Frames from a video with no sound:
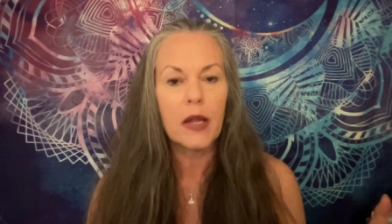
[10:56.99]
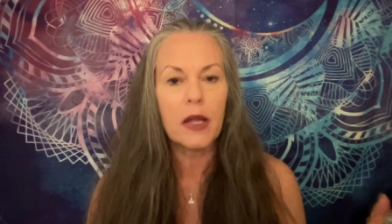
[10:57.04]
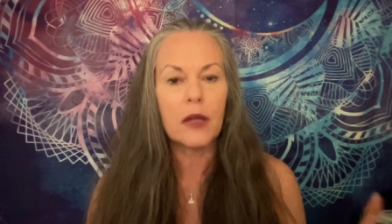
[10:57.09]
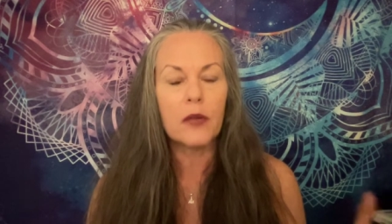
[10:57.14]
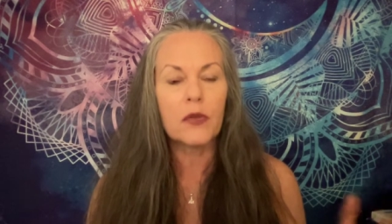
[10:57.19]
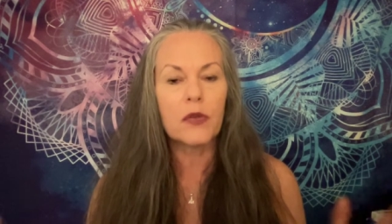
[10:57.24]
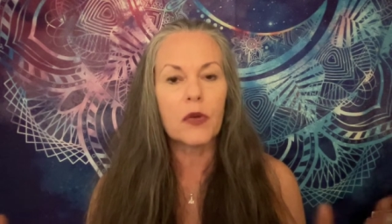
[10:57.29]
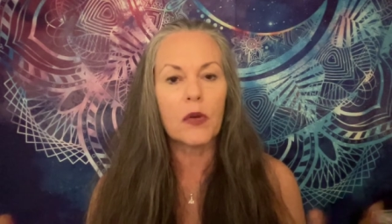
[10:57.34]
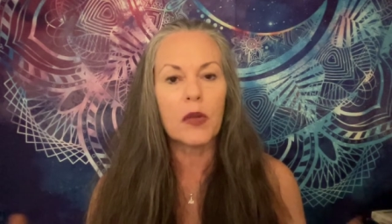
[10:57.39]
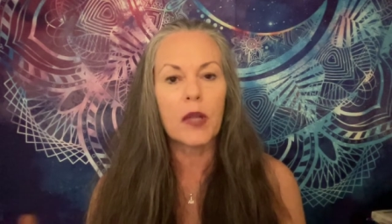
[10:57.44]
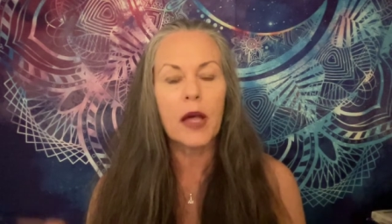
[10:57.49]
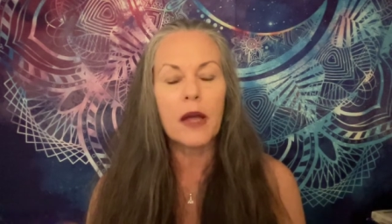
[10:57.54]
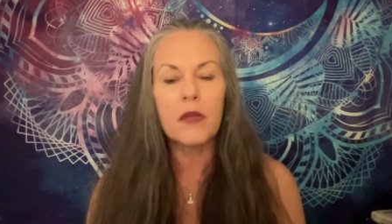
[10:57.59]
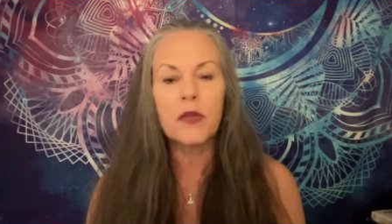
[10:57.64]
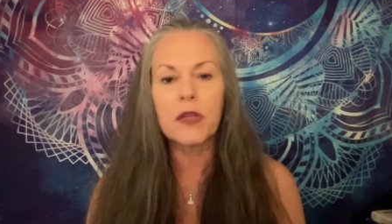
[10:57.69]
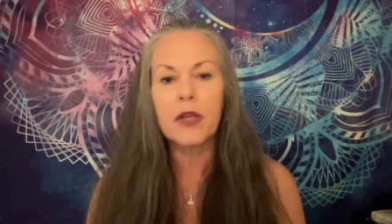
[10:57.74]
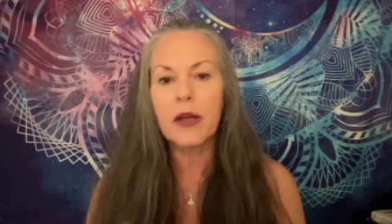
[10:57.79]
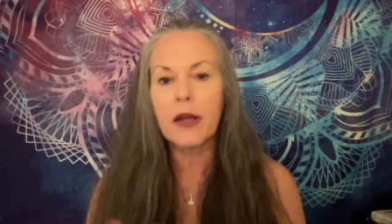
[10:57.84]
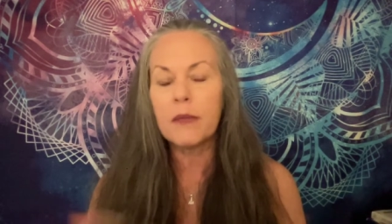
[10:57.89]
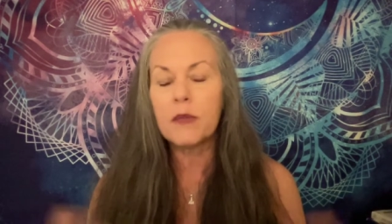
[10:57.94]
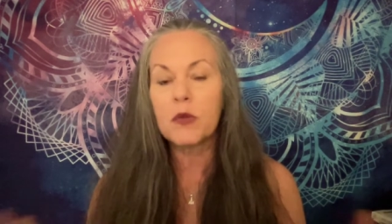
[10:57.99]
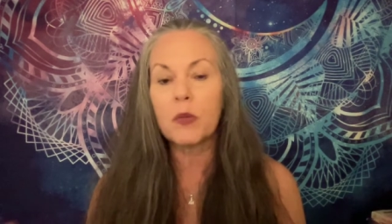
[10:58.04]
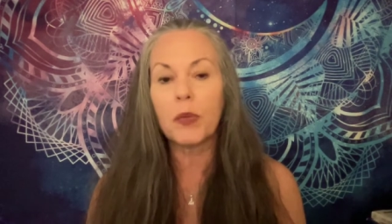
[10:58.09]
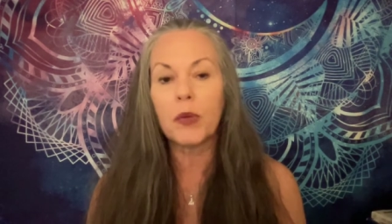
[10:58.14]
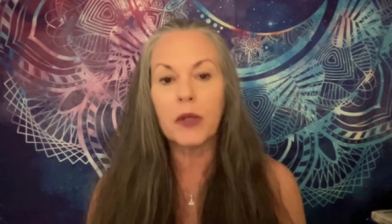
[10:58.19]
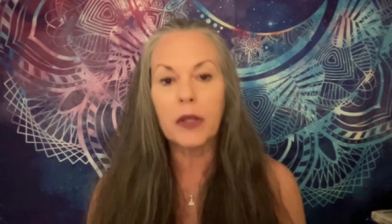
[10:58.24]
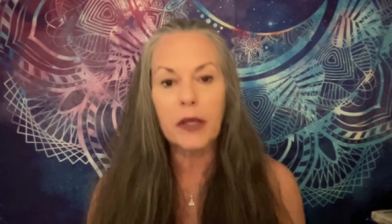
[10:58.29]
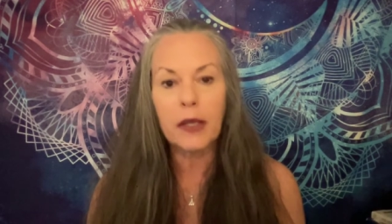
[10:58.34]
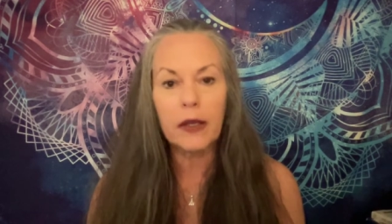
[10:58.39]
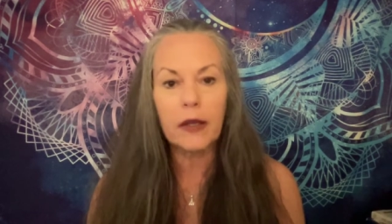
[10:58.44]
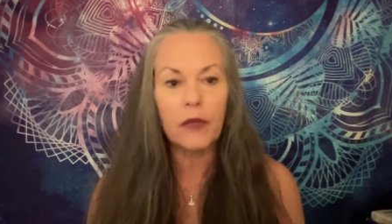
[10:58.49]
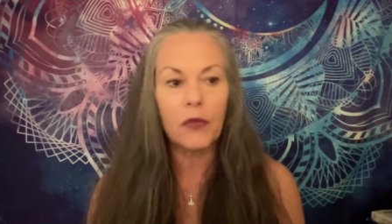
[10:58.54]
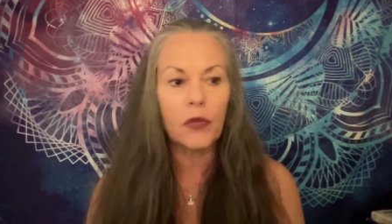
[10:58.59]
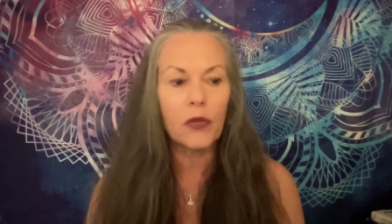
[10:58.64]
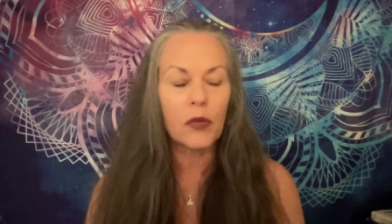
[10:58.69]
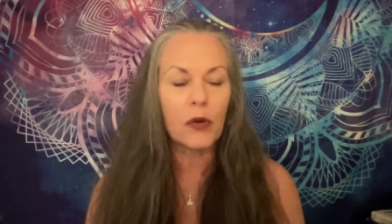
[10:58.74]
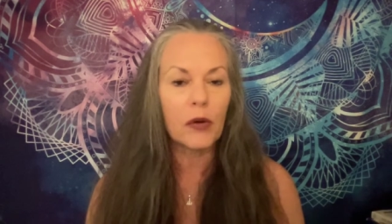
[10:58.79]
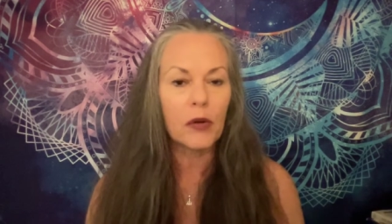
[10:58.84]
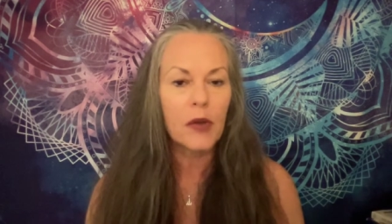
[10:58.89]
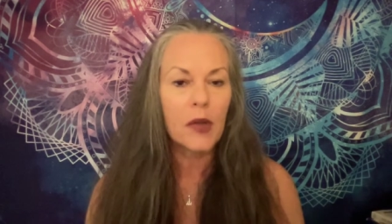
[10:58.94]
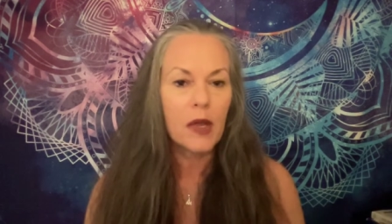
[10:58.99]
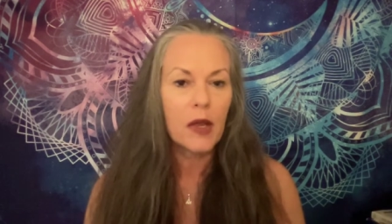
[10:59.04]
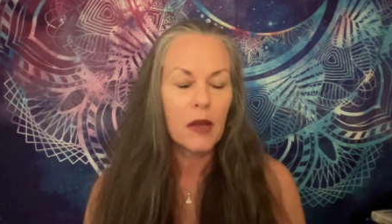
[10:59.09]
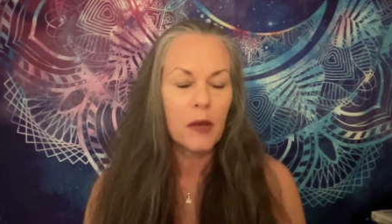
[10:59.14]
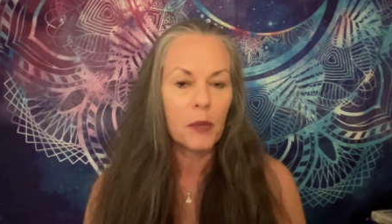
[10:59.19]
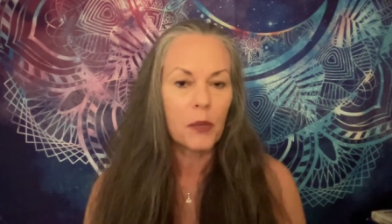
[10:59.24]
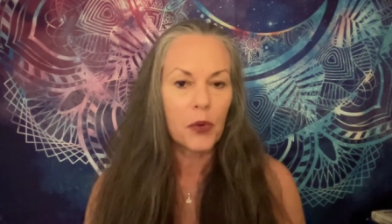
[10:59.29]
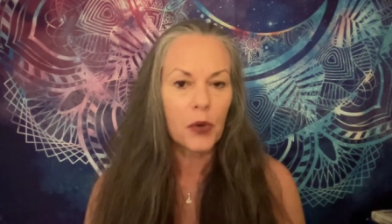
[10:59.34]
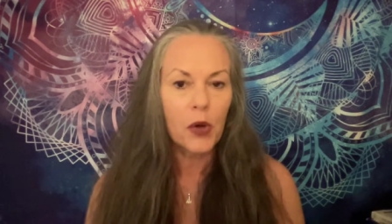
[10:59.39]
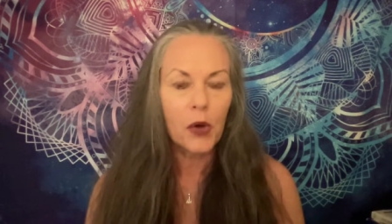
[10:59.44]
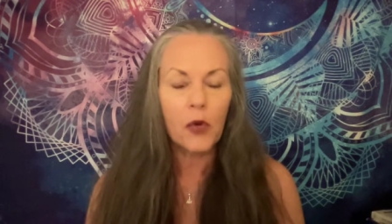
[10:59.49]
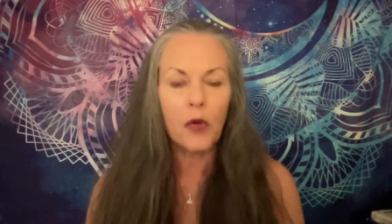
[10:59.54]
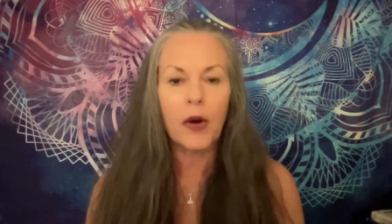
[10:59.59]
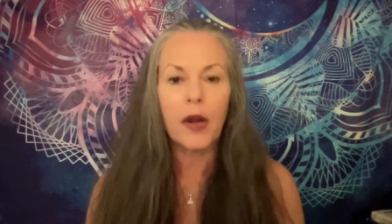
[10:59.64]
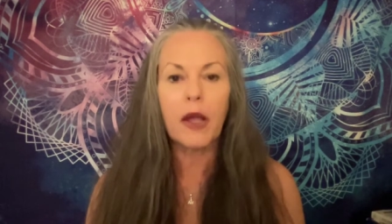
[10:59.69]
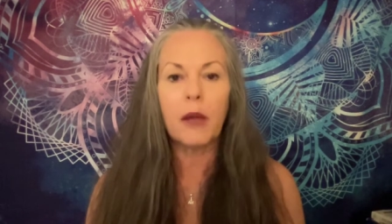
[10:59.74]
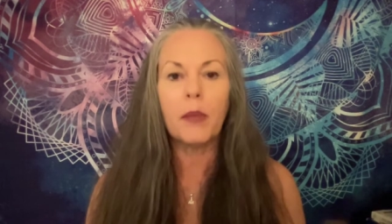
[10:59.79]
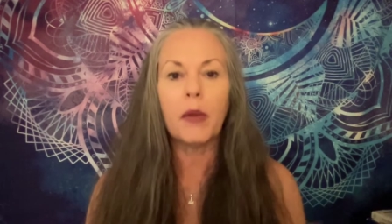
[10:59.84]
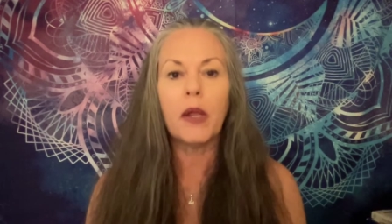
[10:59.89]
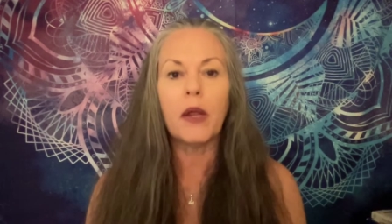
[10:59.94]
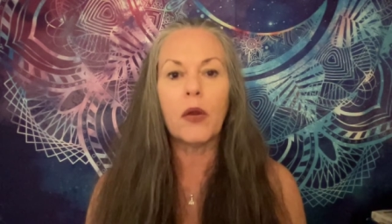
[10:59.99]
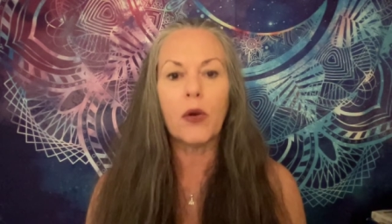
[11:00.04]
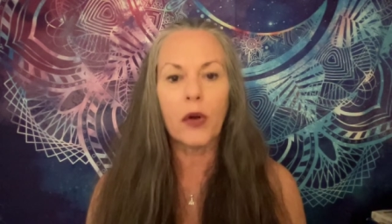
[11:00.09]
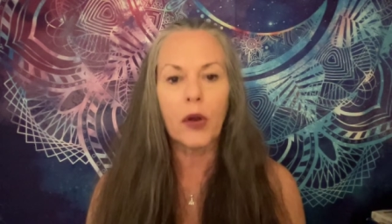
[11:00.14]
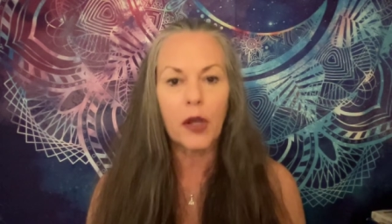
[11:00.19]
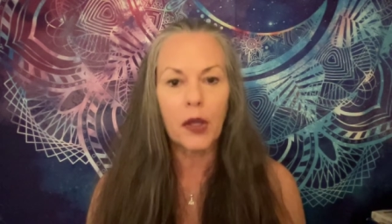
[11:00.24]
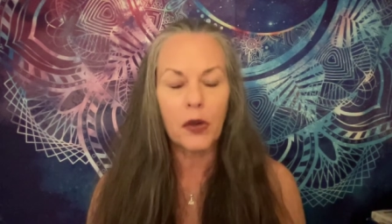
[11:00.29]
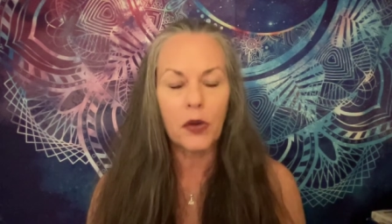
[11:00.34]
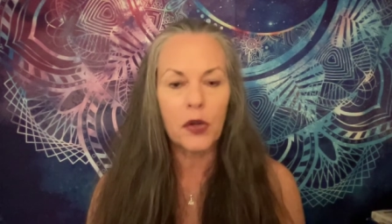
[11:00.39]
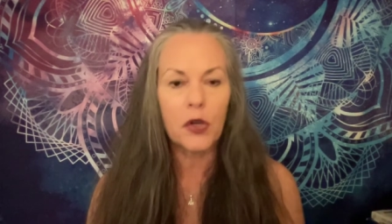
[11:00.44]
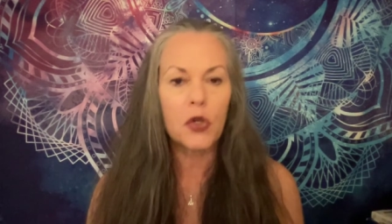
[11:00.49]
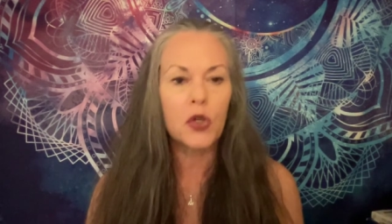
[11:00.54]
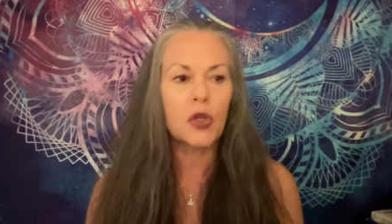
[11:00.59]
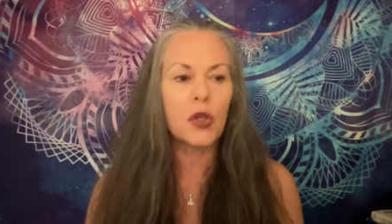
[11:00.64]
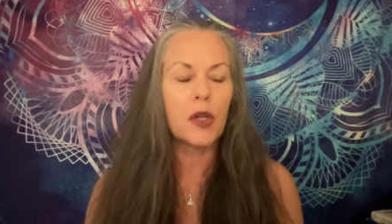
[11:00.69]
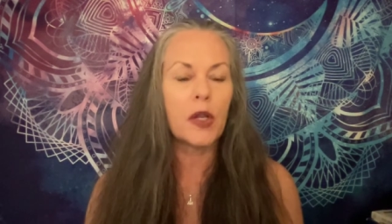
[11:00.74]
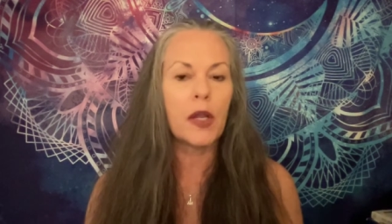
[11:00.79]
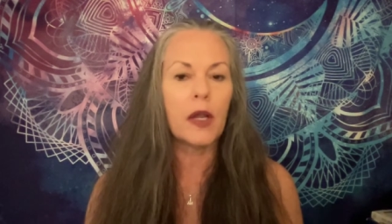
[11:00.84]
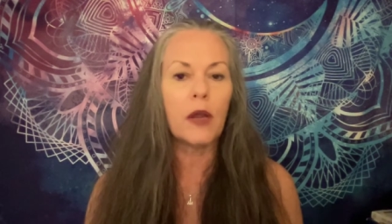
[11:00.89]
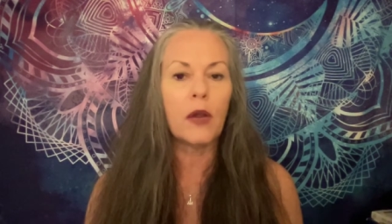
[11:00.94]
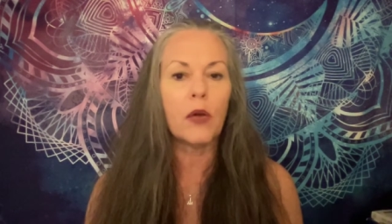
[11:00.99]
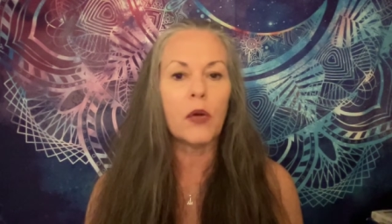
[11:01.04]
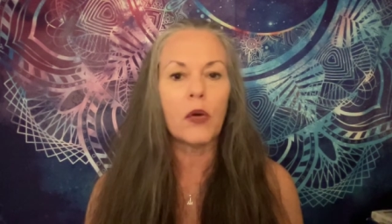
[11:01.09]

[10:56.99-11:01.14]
And so a lot of times beliefs or programming or conditioning